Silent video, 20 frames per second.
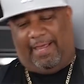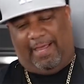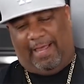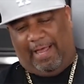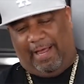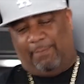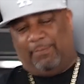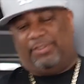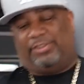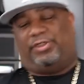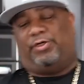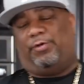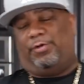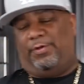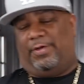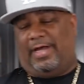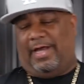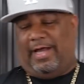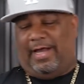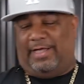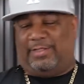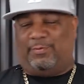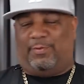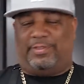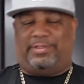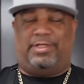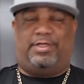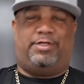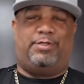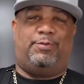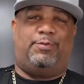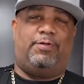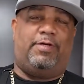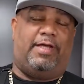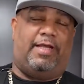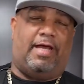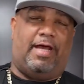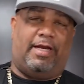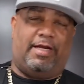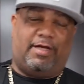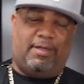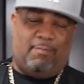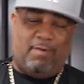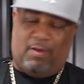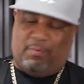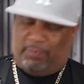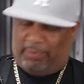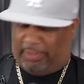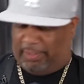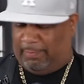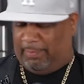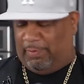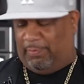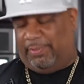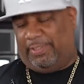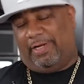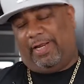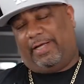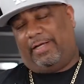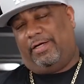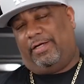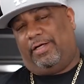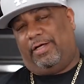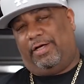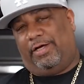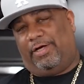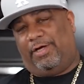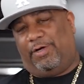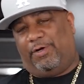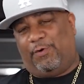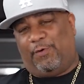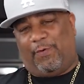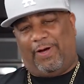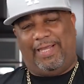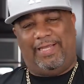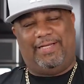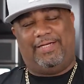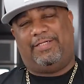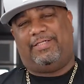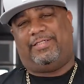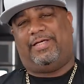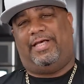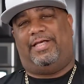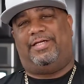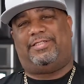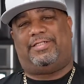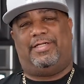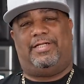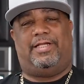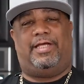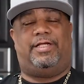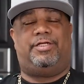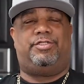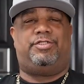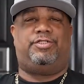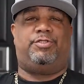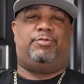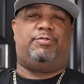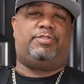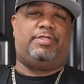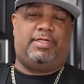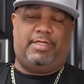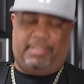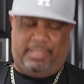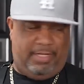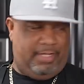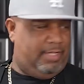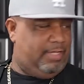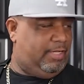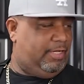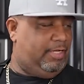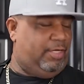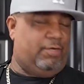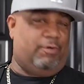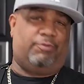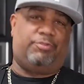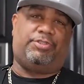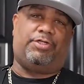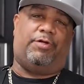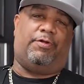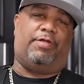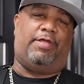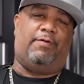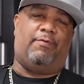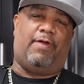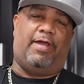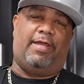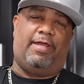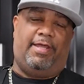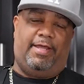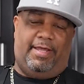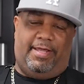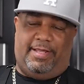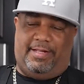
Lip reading: I'm gonna show you guys what to do and how to come up with like a great tasting and juicy, turkey, right?